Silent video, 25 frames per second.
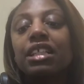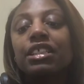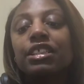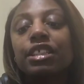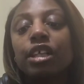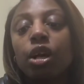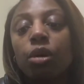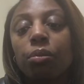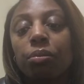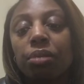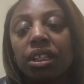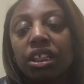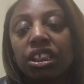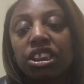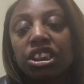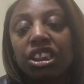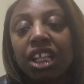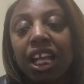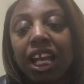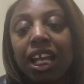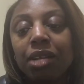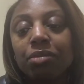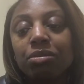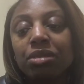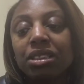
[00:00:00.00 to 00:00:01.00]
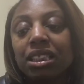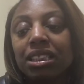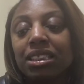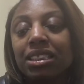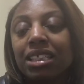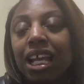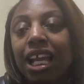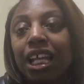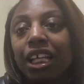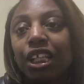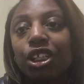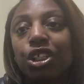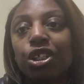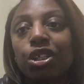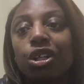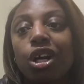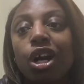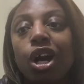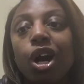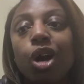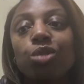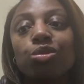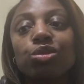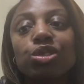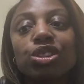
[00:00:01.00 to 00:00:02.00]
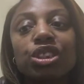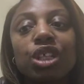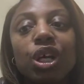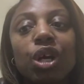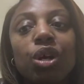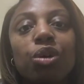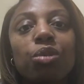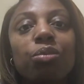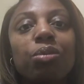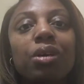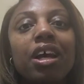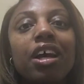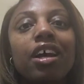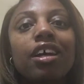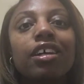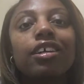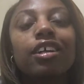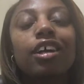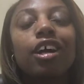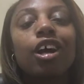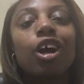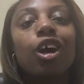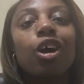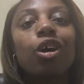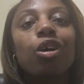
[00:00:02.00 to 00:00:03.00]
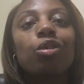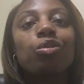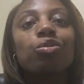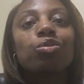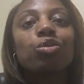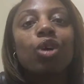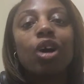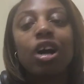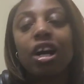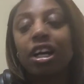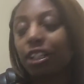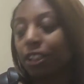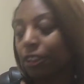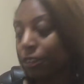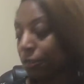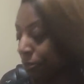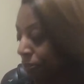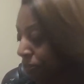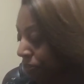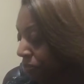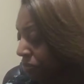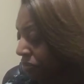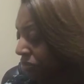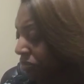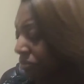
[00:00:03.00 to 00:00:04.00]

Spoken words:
don't be ashamed to take your own soap, your own water,